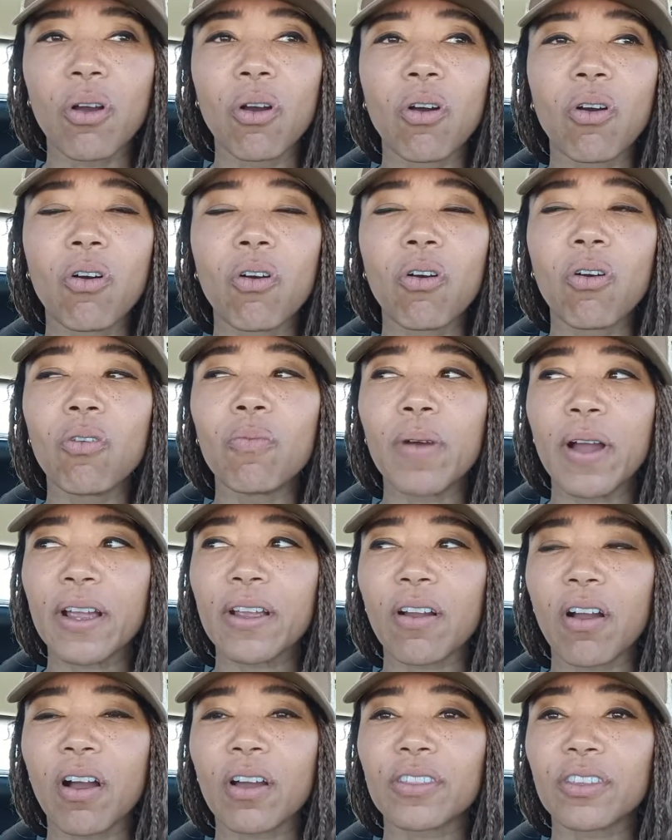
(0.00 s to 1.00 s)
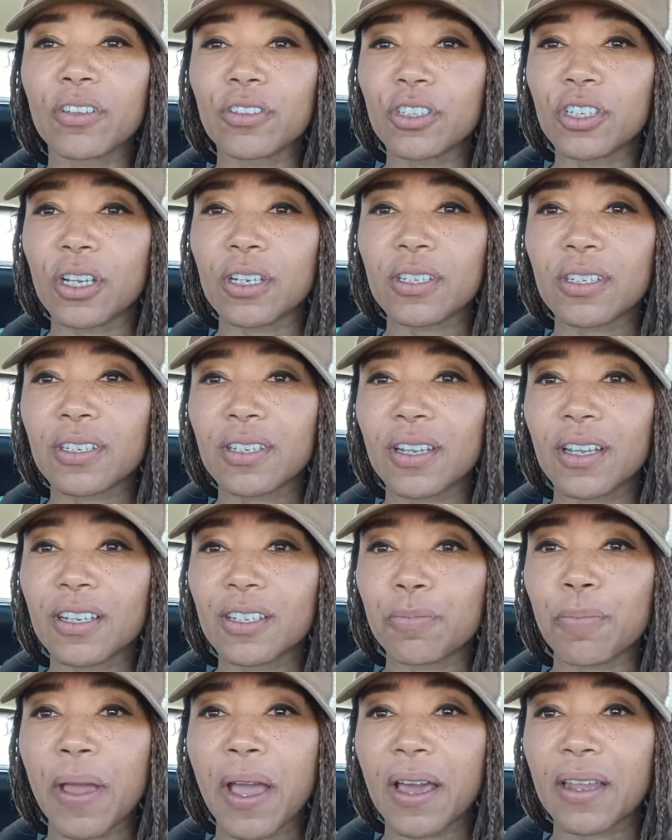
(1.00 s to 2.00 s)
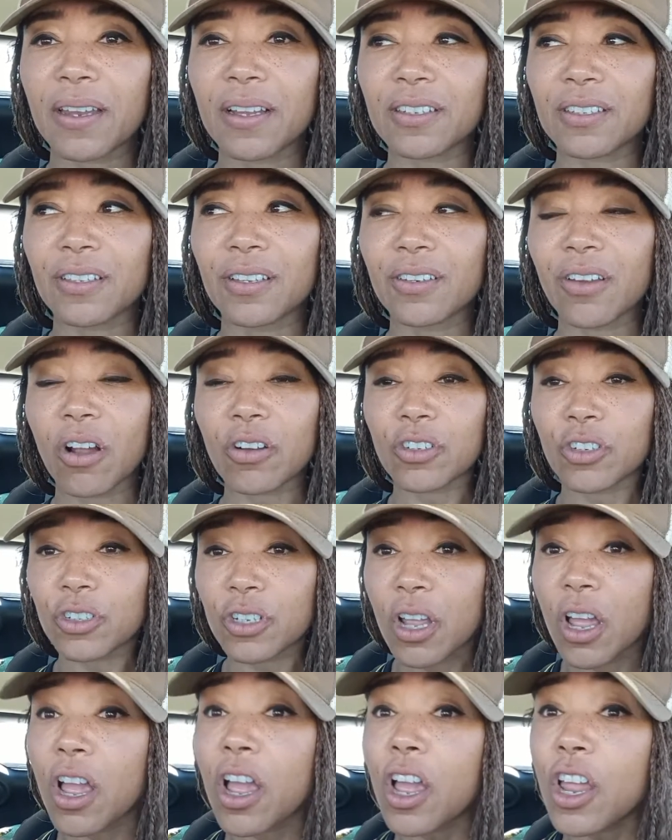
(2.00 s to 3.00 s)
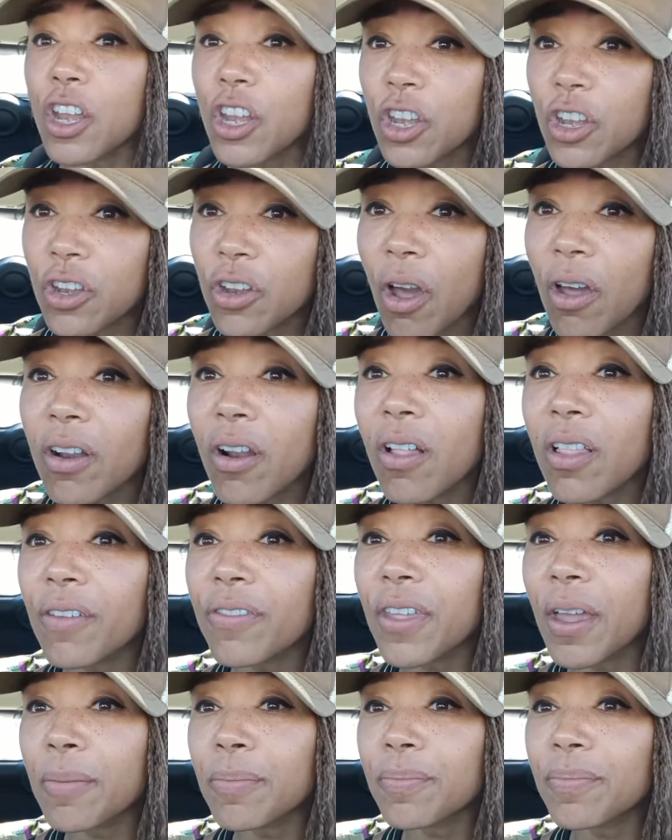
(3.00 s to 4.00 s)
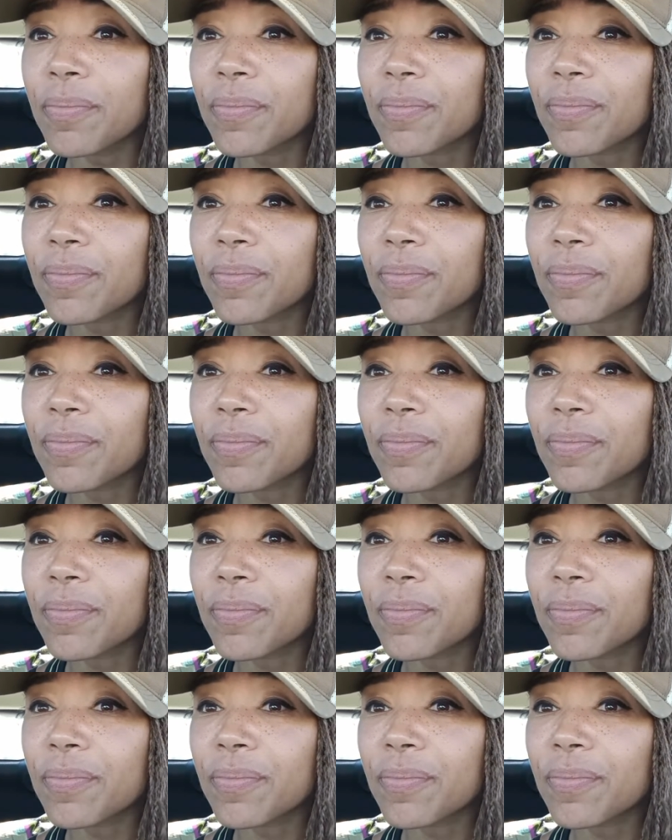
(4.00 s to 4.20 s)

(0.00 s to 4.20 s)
Oh my God, they're just as bad as the doctors. Not all of them.